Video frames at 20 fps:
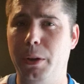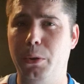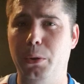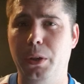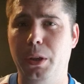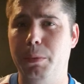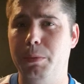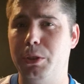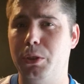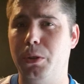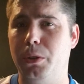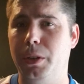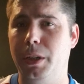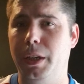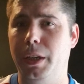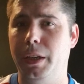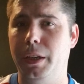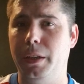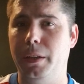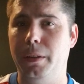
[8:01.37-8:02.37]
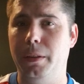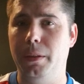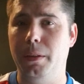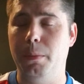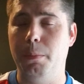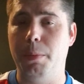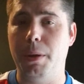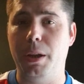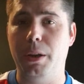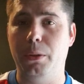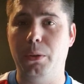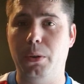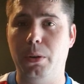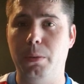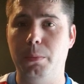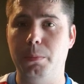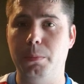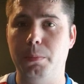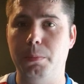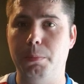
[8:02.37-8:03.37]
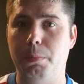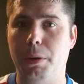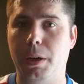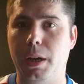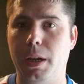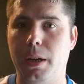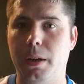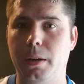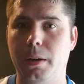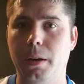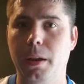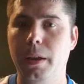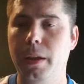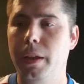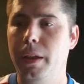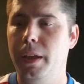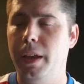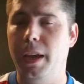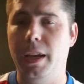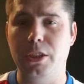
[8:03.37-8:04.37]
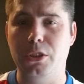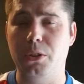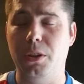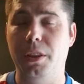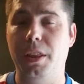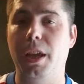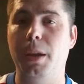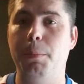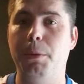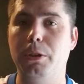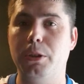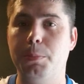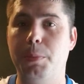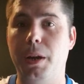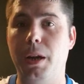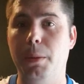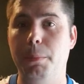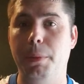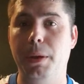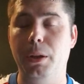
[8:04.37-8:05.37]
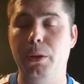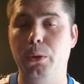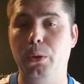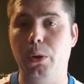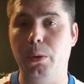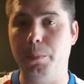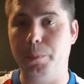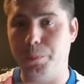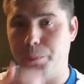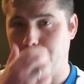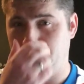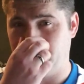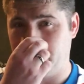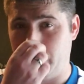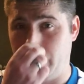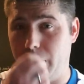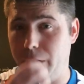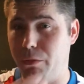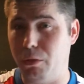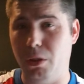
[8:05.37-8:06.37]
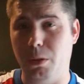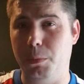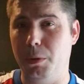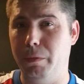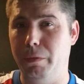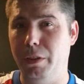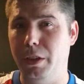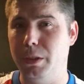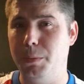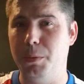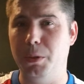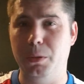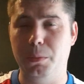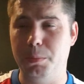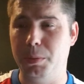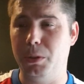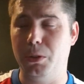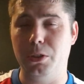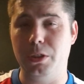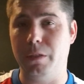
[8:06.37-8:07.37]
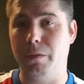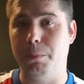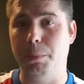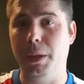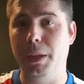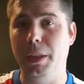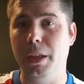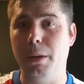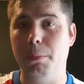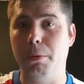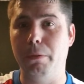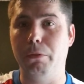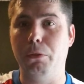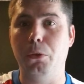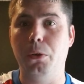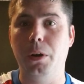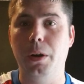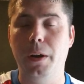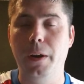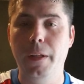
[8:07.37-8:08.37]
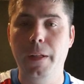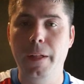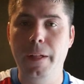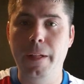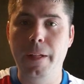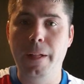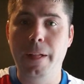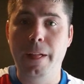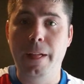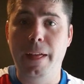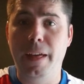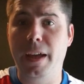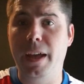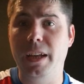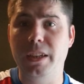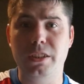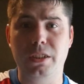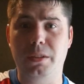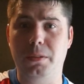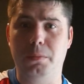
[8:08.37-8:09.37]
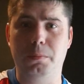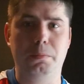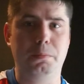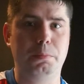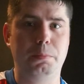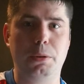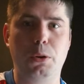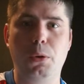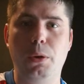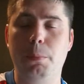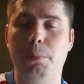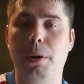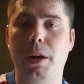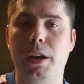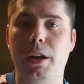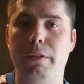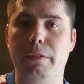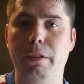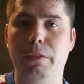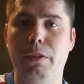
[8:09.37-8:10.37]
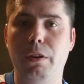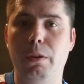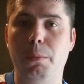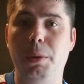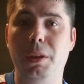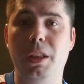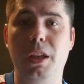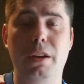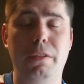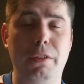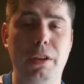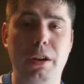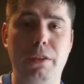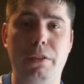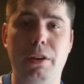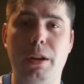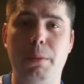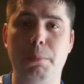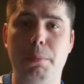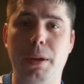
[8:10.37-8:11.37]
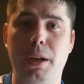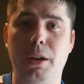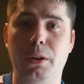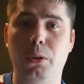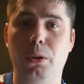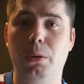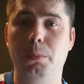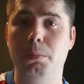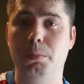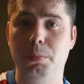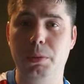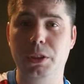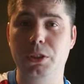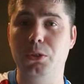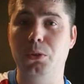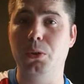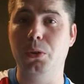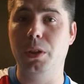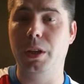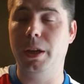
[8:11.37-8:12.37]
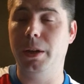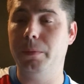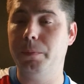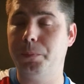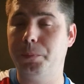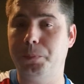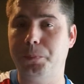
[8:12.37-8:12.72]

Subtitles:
I know he was going to Benidorm bar, the Ibrox bar in Benidorm. I've got them on Facebook because I've been there before. It's a brilliant bar if you've never been there. If you're ever in Benidorm, please go there.